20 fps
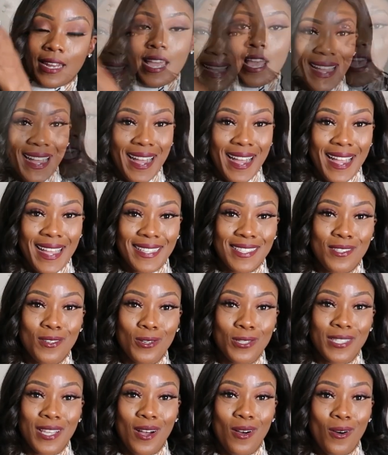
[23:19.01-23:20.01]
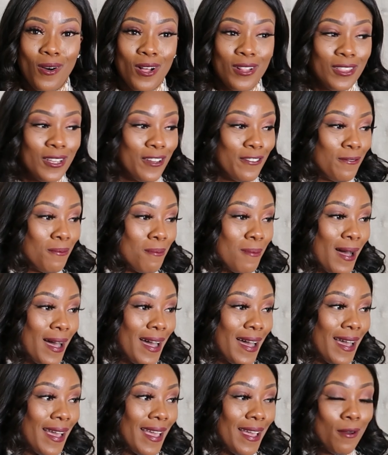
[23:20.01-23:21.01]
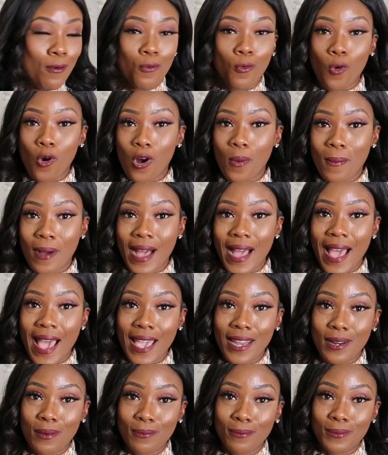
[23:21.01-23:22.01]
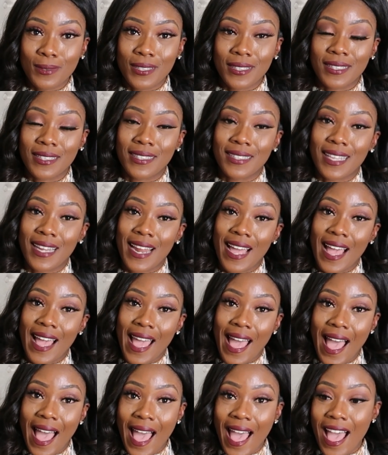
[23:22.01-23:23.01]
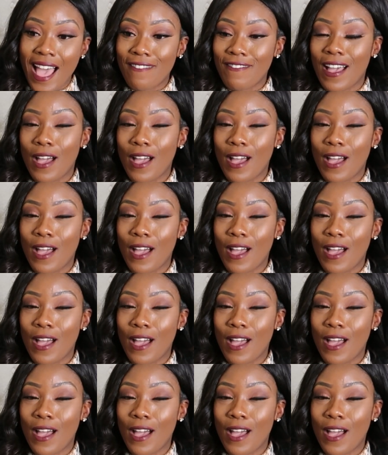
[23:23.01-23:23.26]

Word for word: It guys, those are all of my Walmart items that I have.